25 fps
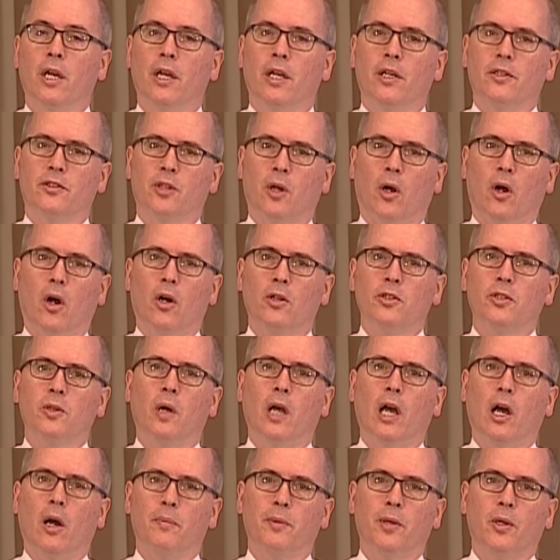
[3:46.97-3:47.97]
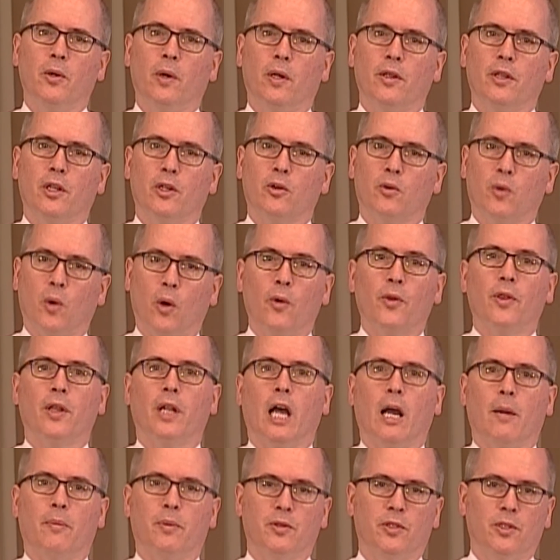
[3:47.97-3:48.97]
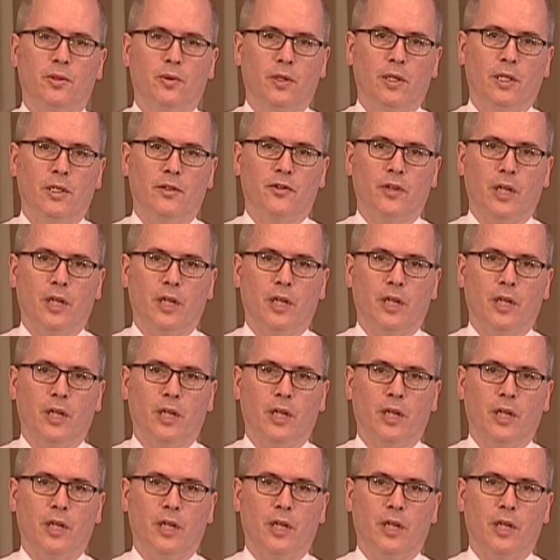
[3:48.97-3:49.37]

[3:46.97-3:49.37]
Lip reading: is to also help you on the growth and opportunity